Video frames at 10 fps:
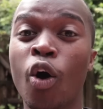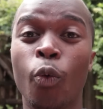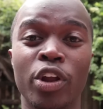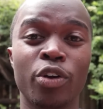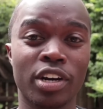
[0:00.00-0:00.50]

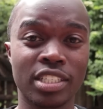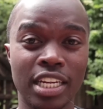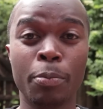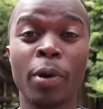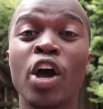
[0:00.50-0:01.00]
when you're
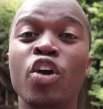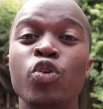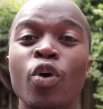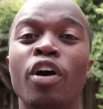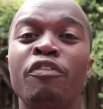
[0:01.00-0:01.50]
asleep.
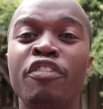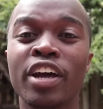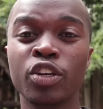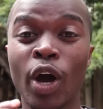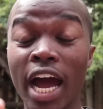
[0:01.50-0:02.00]
Your
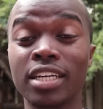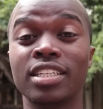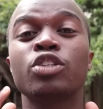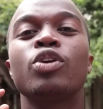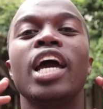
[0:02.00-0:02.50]
eyes
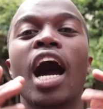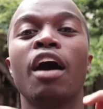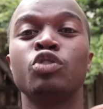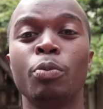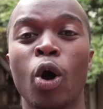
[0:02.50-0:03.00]
actually
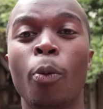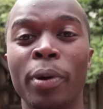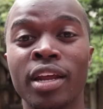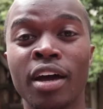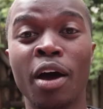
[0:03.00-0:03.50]
have to be
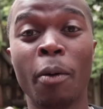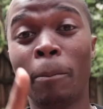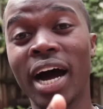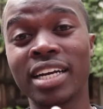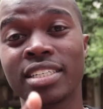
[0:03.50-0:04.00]
opened.
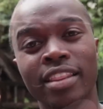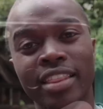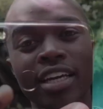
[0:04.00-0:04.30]
But there